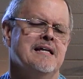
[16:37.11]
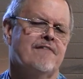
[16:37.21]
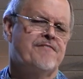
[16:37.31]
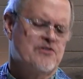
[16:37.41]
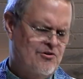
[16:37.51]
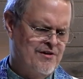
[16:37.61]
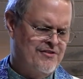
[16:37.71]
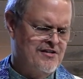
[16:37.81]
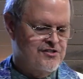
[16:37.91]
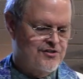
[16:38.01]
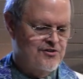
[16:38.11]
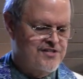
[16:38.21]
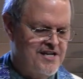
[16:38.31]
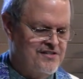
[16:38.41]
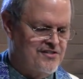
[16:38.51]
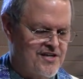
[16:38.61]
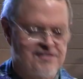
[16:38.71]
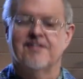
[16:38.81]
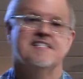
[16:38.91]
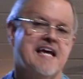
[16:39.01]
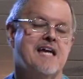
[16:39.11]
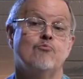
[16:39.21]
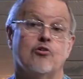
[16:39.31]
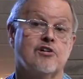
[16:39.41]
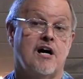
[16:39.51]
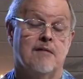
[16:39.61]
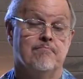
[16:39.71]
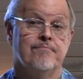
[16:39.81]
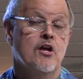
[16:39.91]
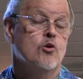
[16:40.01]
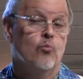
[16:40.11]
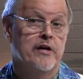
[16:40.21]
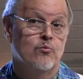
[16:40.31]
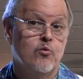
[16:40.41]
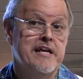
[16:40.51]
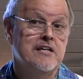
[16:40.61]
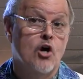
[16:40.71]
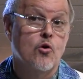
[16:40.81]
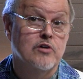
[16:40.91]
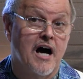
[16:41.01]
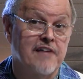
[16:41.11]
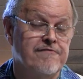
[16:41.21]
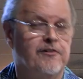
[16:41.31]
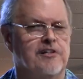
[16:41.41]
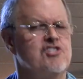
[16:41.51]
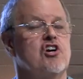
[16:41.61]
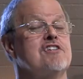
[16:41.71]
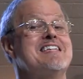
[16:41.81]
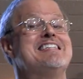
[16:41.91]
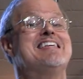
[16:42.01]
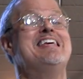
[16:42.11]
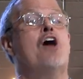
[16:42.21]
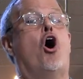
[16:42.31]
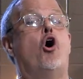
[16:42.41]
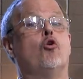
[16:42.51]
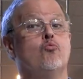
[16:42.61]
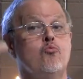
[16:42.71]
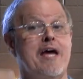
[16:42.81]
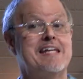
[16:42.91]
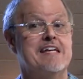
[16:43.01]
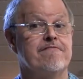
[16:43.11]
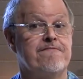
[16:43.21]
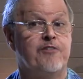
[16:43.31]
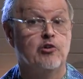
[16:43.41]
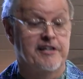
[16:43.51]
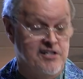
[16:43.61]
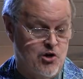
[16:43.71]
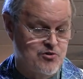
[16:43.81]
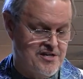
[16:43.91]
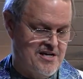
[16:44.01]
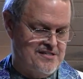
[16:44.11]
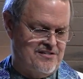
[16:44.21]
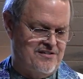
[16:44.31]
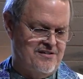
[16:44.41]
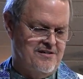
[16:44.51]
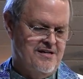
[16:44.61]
Now, 1 Corinthians 13 says the day will come when we know God fully, just as he already fully knows us.